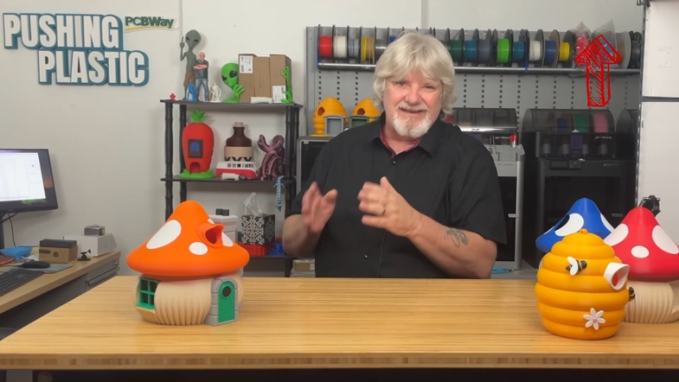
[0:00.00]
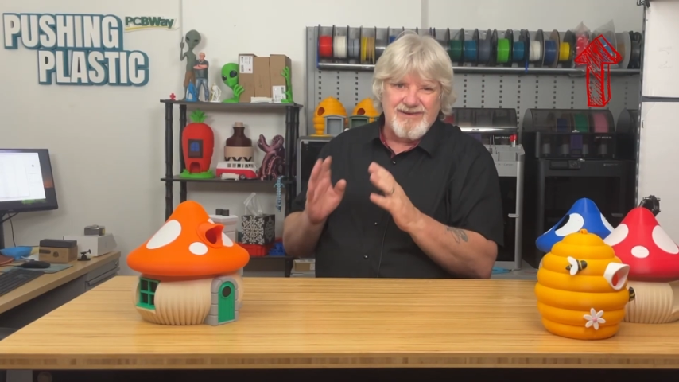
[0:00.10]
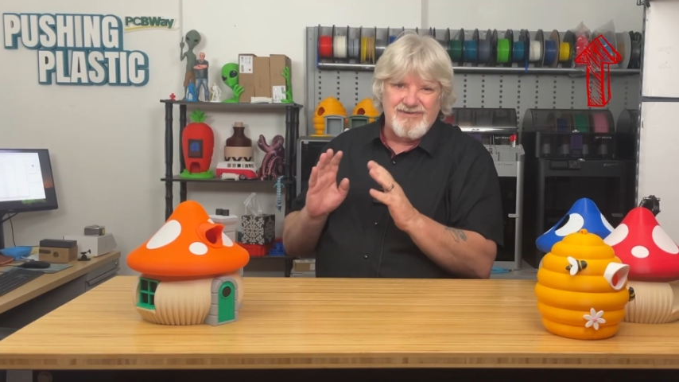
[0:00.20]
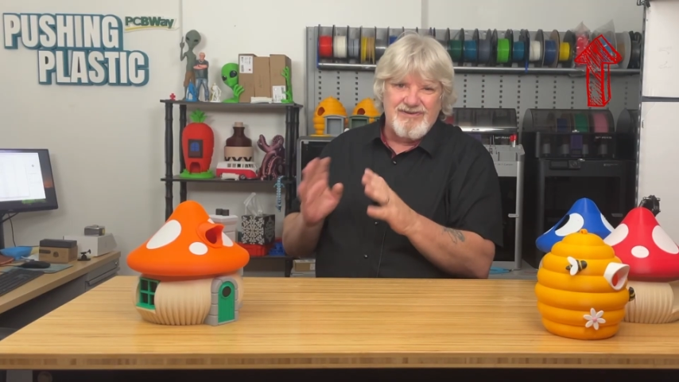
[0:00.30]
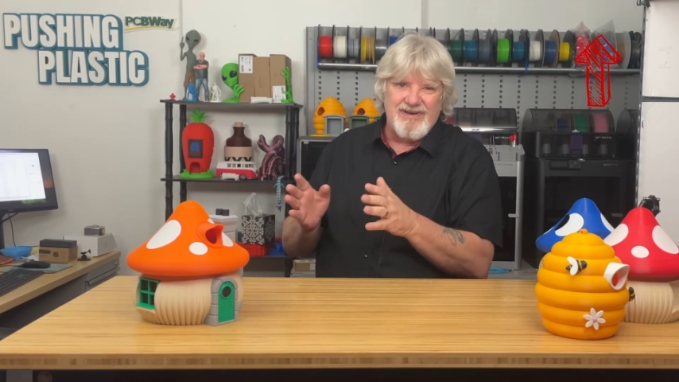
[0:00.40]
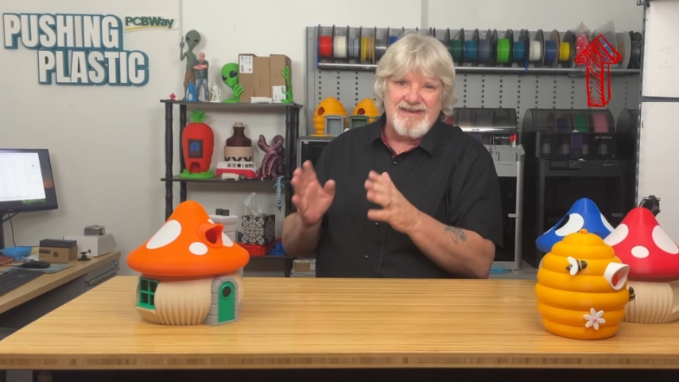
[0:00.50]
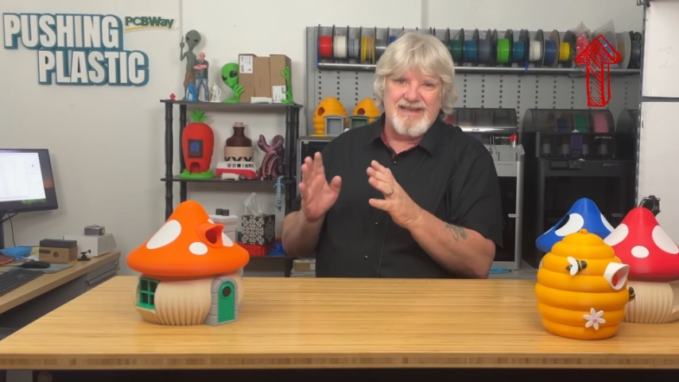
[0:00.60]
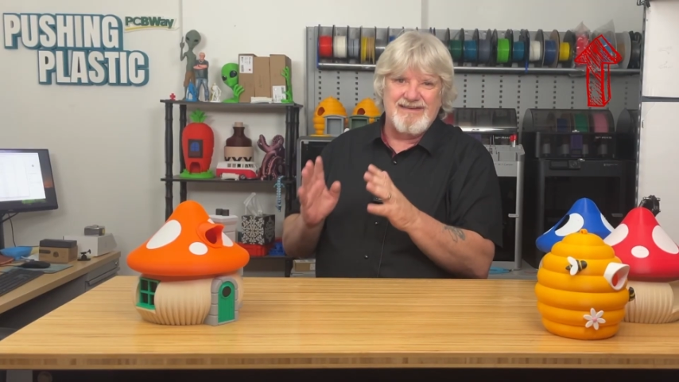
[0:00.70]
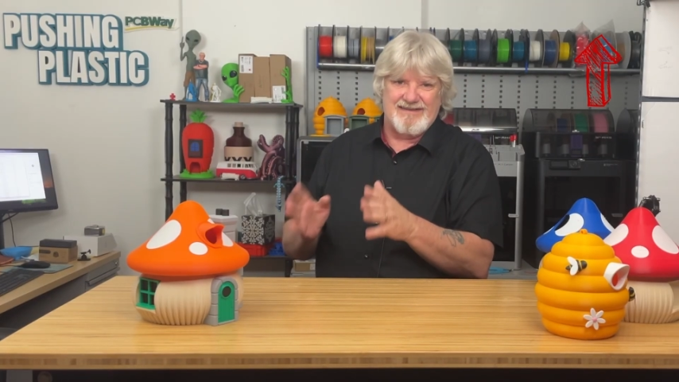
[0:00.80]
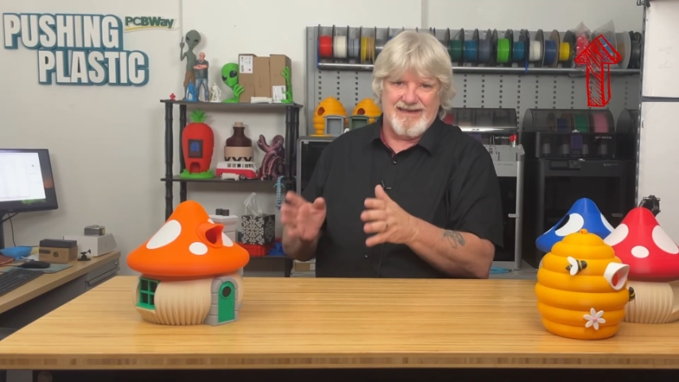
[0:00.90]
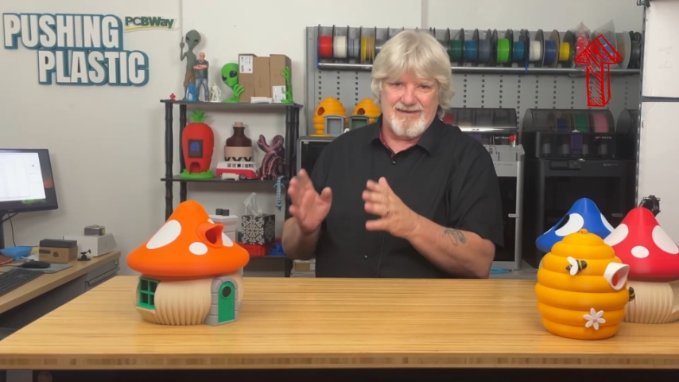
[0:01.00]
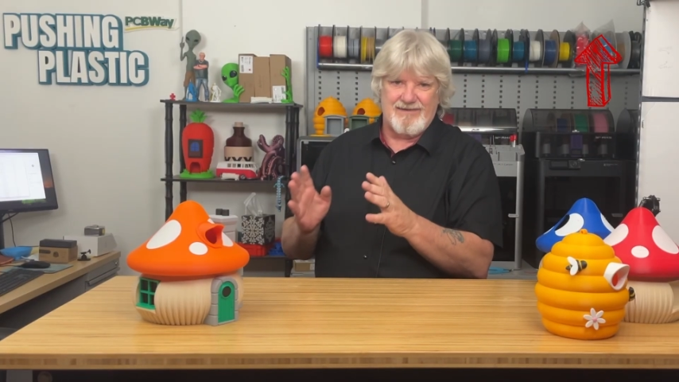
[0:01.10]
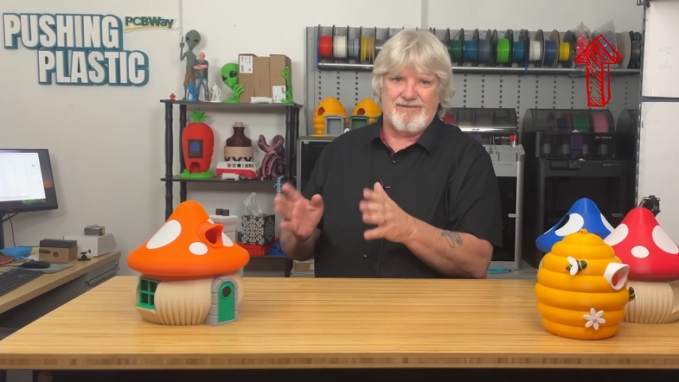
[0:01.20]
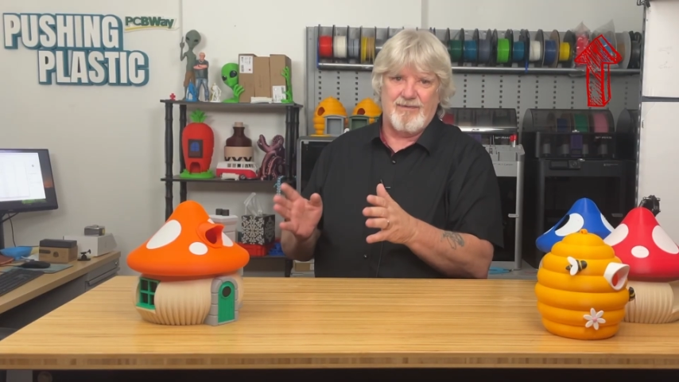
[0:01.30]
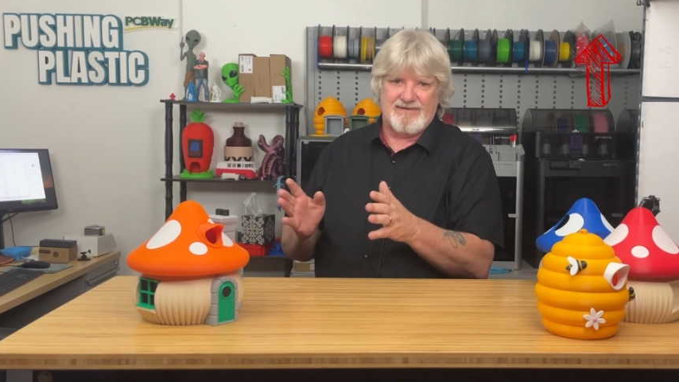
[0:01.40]
you should
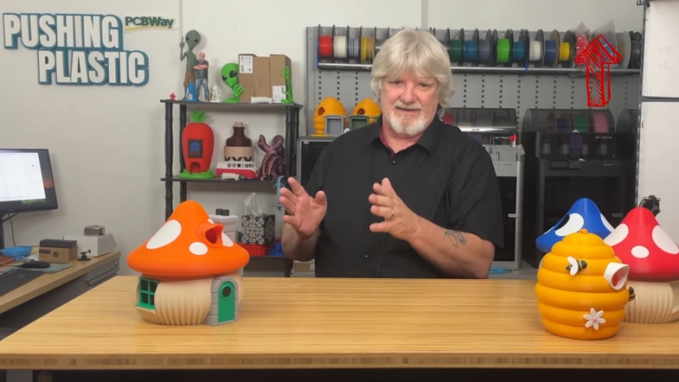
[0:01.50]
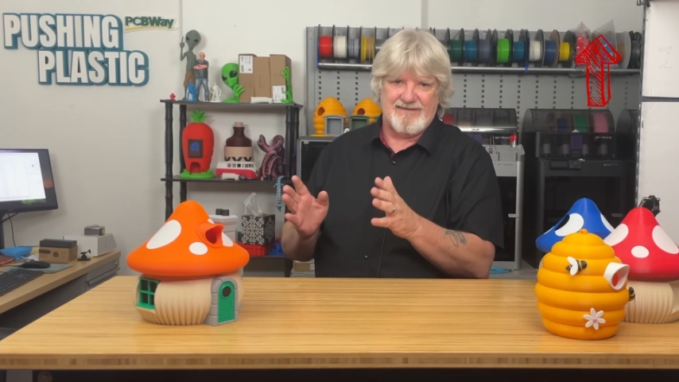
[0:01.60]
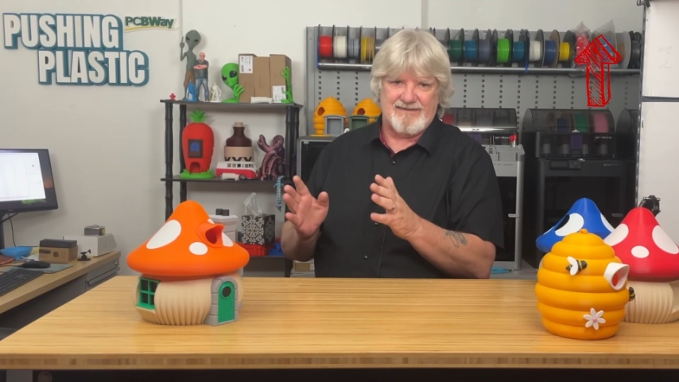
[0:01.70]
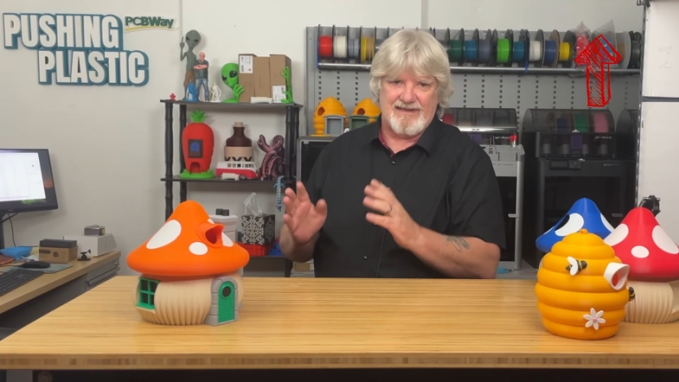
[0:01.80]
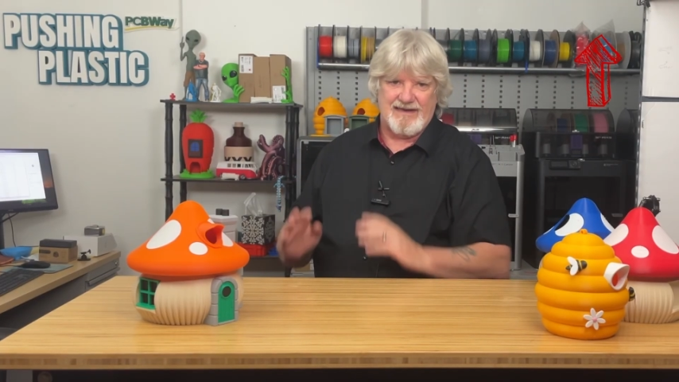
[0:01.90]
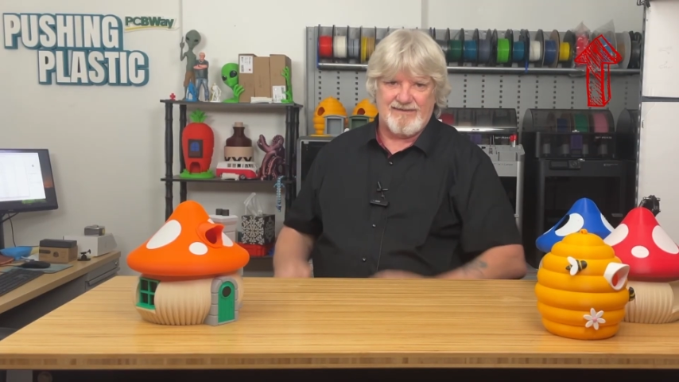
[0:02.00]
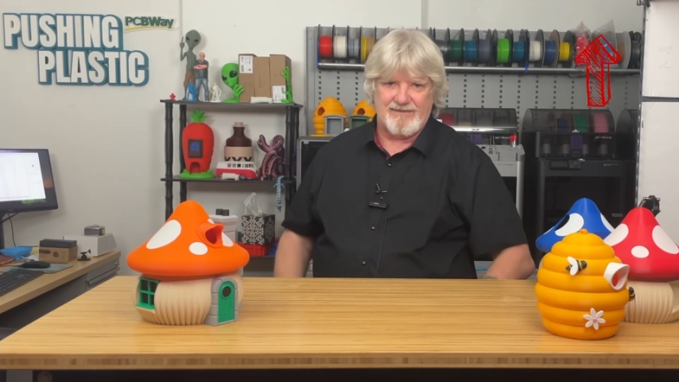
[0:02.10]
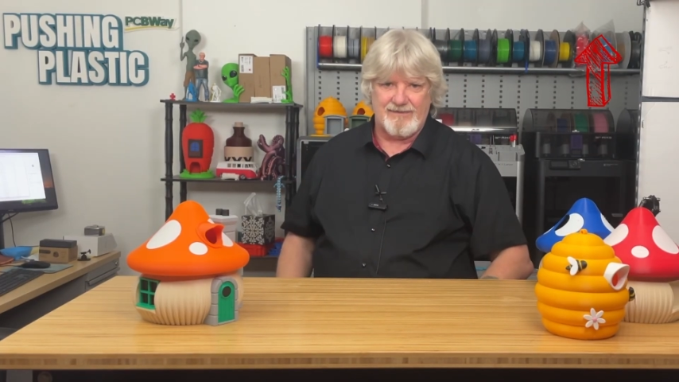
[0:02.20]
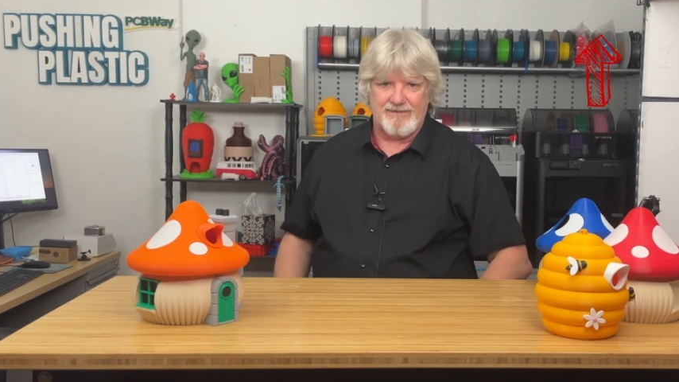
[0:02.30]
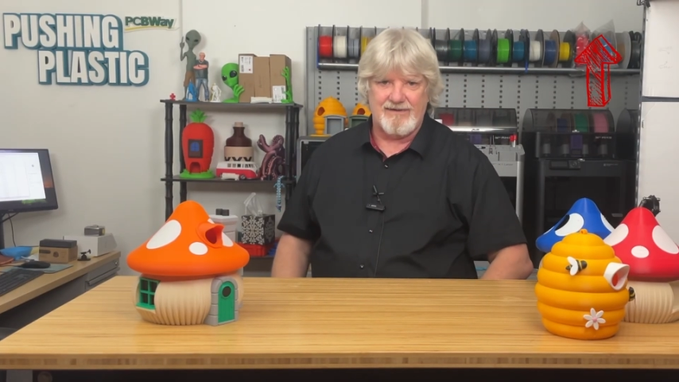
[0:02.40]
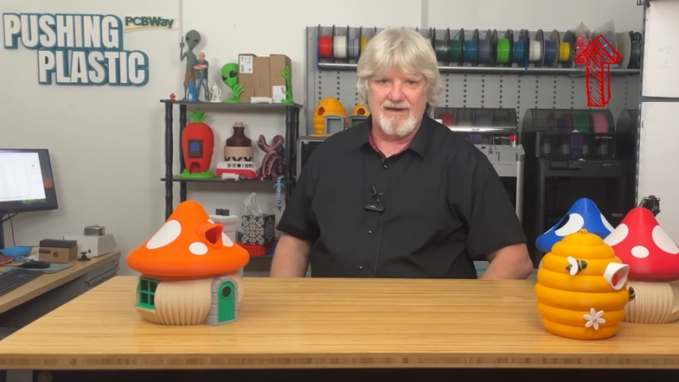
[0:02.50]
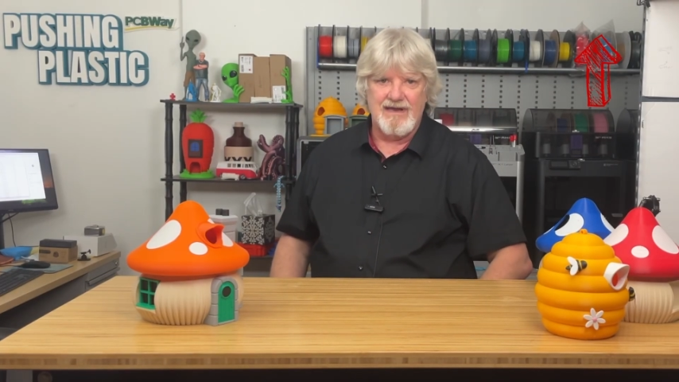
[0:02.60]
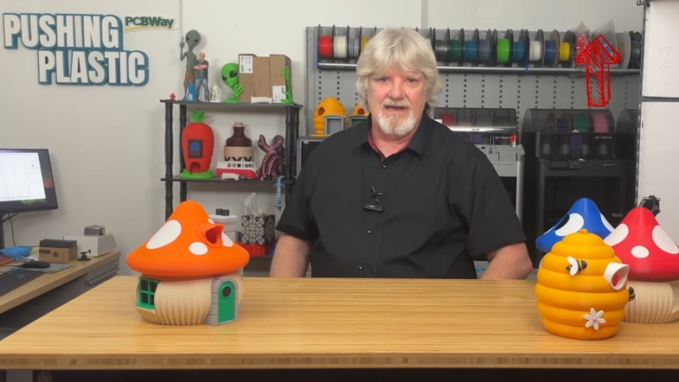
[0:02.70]
consider switching slicers.